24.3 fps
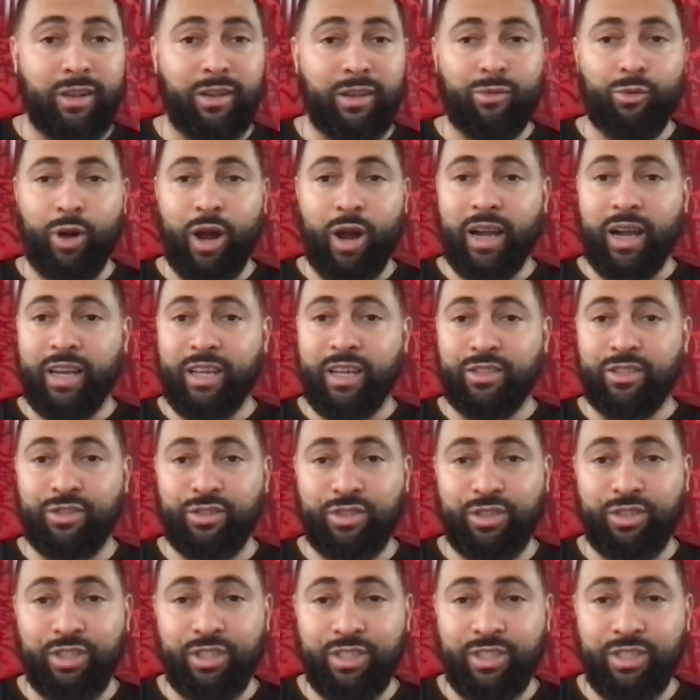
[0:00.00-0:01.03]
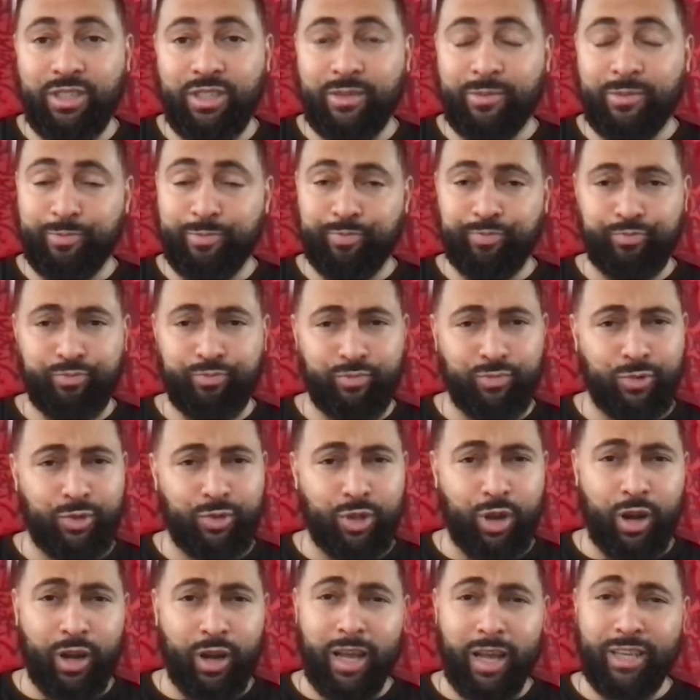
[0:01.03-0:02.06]
The Rockets are just
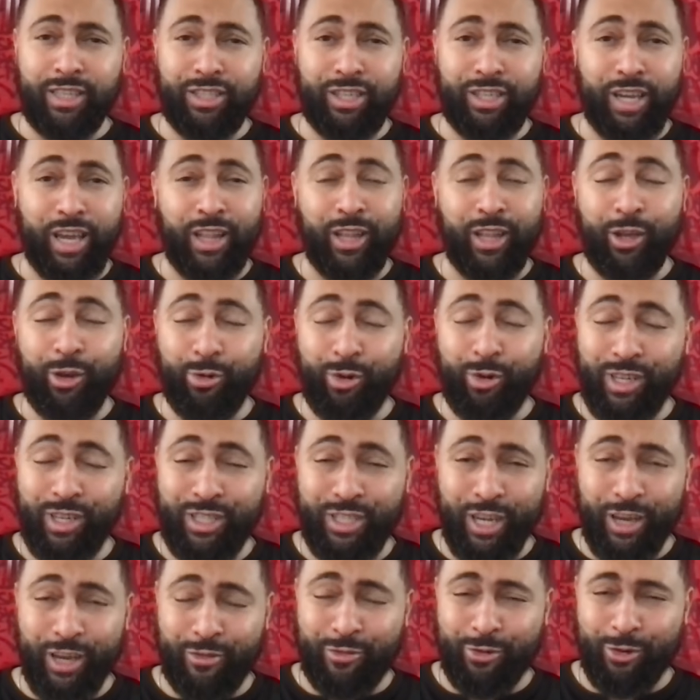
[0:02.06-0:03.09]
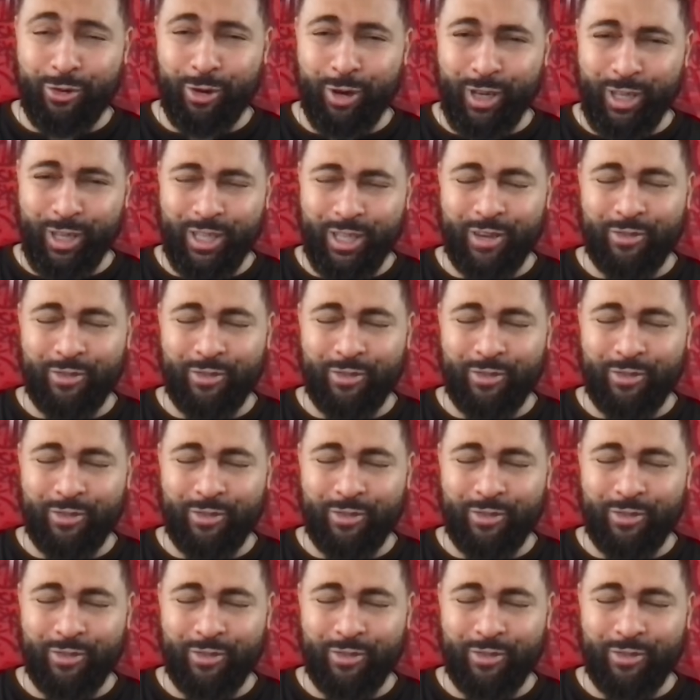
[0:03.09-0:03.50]
not Jalen Green, Jeff Green.